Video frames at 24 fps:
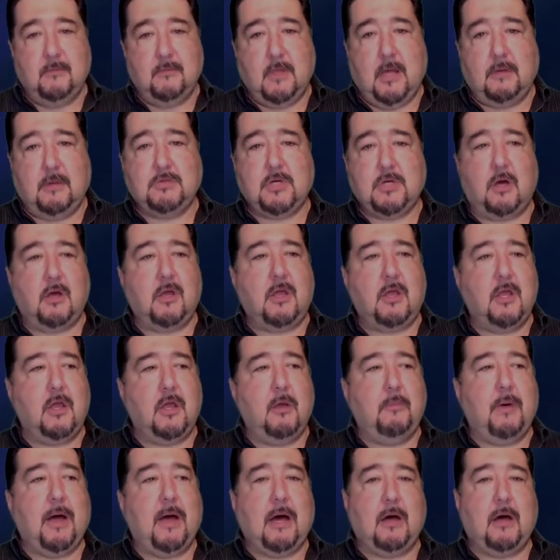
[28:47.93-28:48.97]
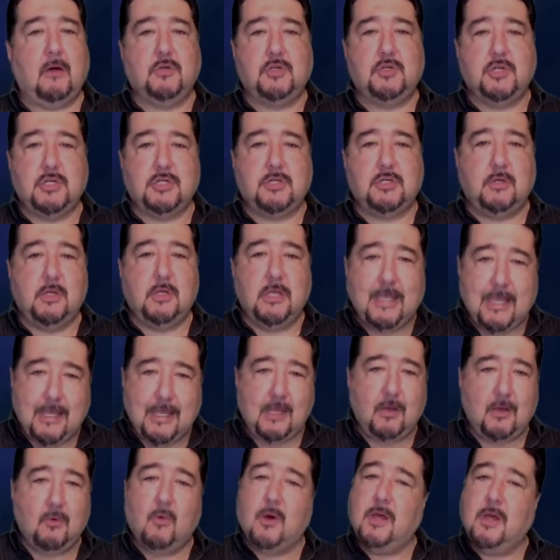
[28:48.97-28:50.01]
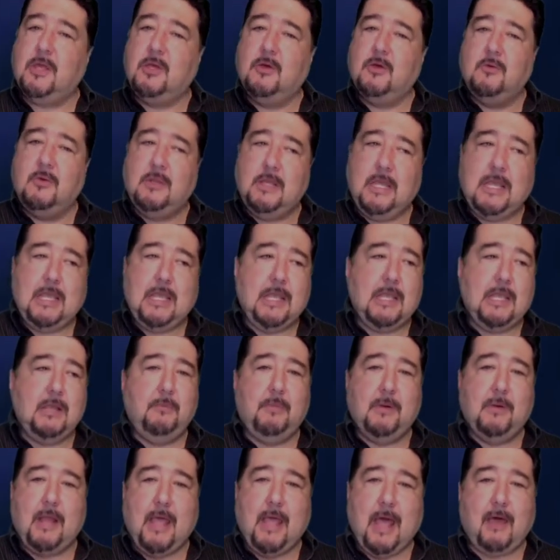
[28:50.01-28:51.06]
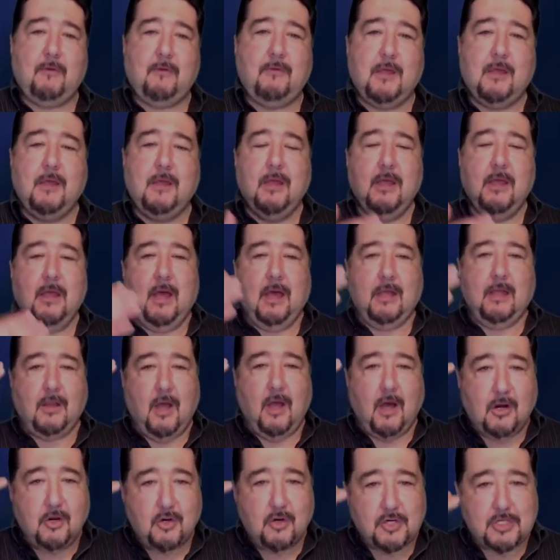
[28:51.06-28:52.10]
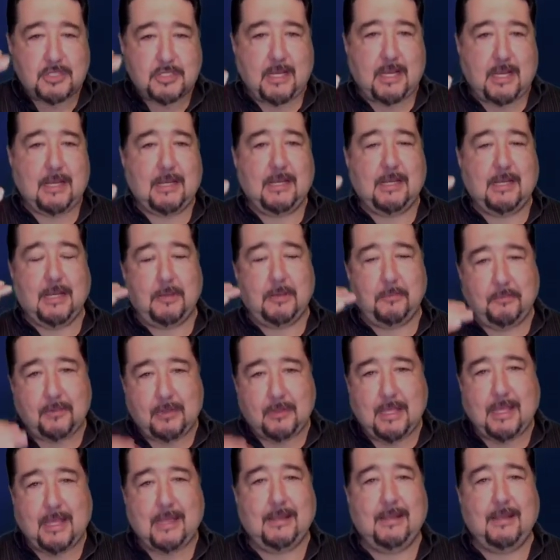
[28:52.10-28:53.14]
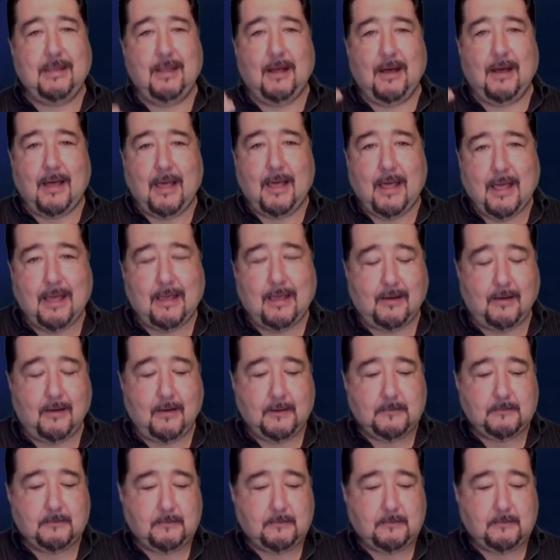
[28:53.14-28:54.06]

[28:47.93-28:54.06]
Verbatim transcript: I'm talking about just getting what you need, but having an understanding and planning ahead.